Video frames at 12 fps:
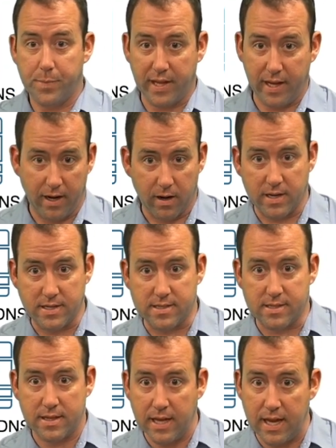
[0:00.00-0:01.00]
here
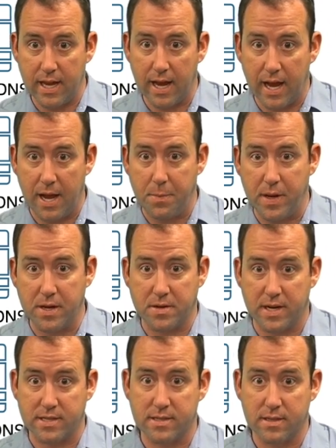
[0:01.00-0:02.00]
is the IP
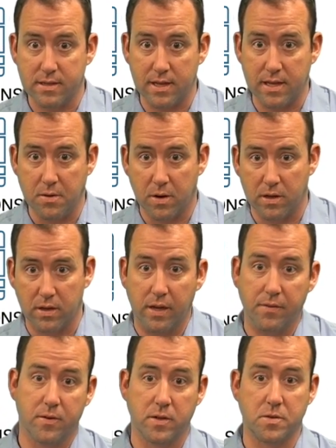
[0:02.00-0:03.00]
address that you are looking for,